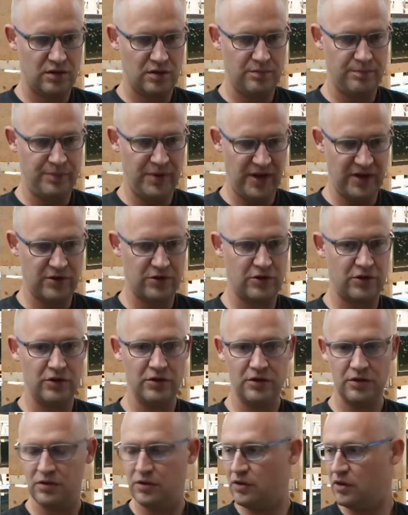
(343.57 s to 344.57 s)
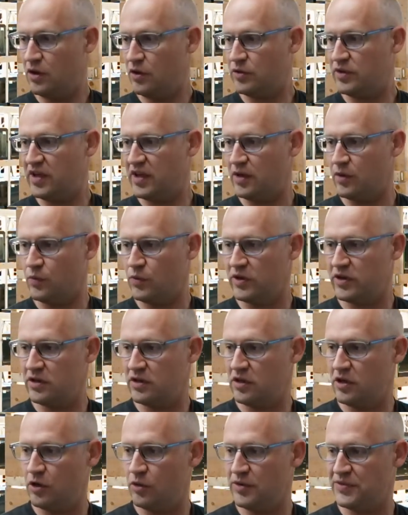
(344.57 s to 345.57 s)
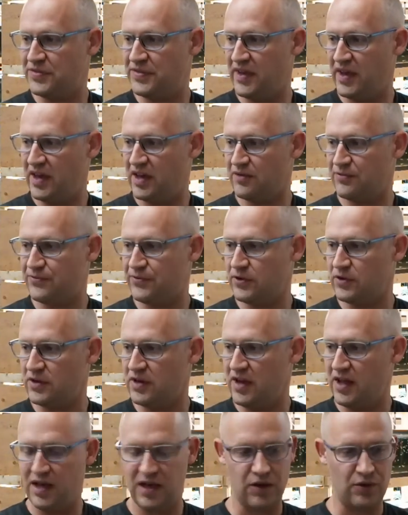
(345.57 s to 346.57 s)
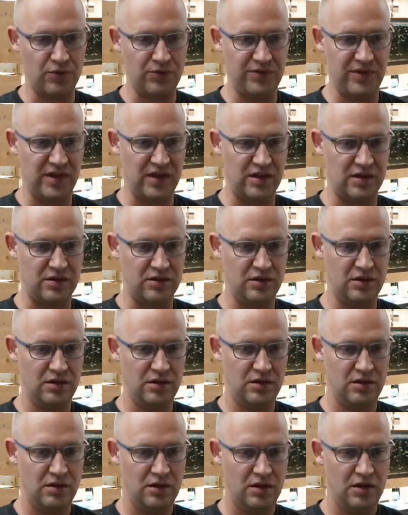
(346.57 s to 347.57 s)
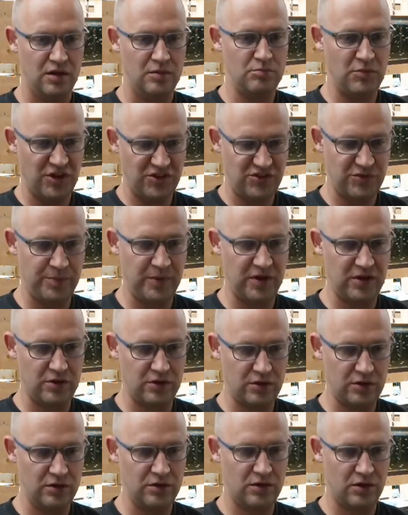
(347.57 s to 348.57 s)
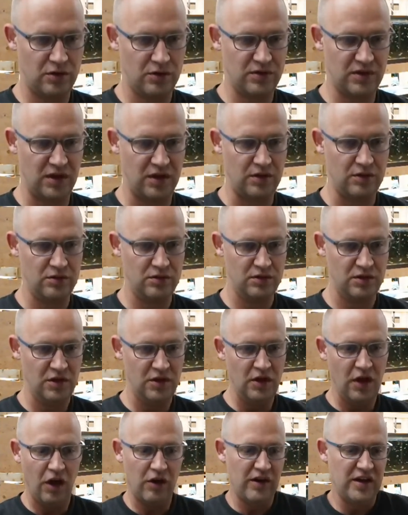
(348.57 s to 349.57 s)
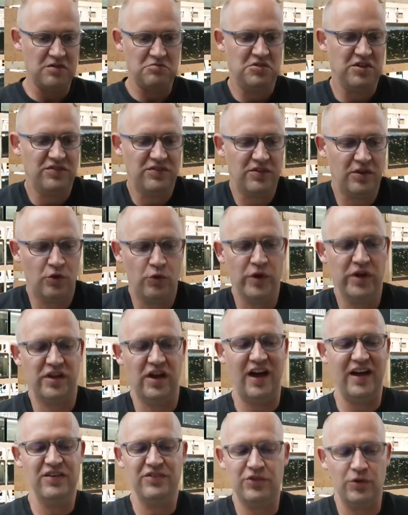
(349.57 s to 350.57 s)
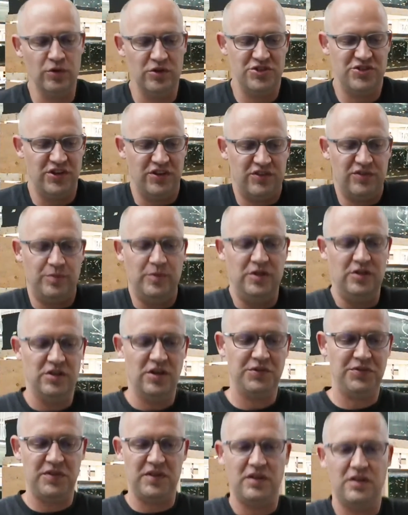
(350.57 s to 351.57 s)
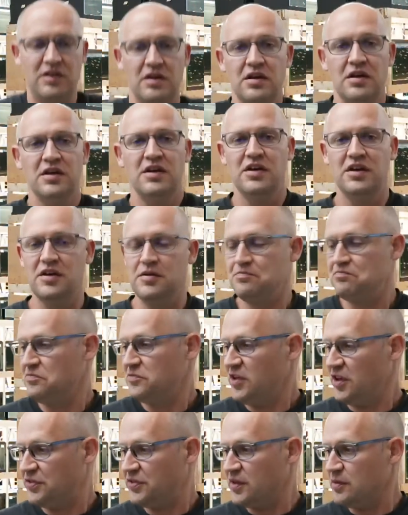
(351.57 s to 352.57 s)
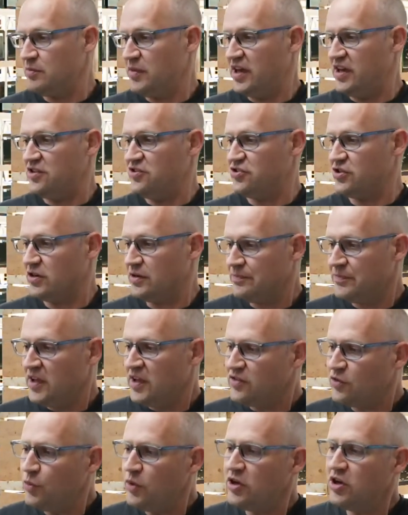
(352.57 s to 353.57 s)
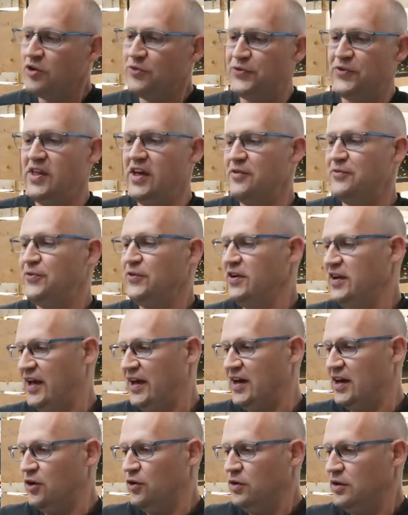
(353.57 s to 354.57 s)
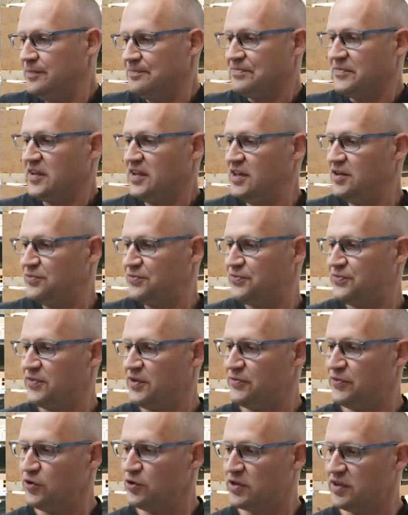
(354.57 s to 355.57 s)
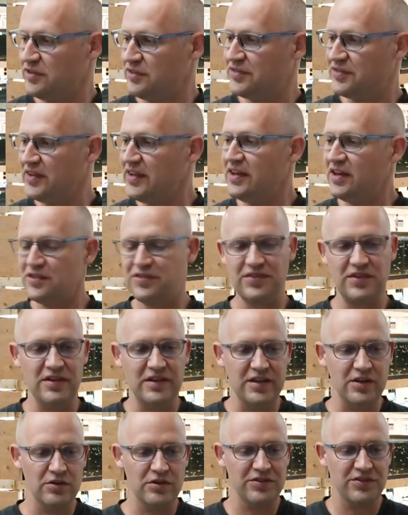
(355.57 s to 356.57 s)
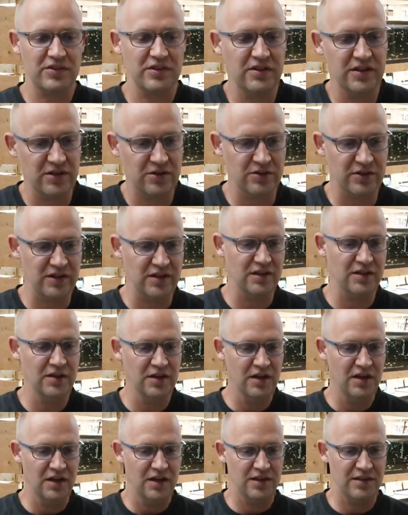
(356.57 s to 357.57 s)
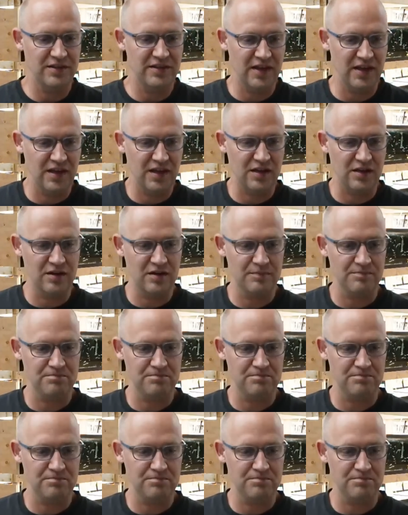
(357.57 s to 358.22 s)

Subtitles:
Better. Okay, we're gonna go with that for now then. Much better. Okay. All right, just a quick ISO adjustment. Nothing major. So we'll go for that for now. If you can see us and hear us clearly, then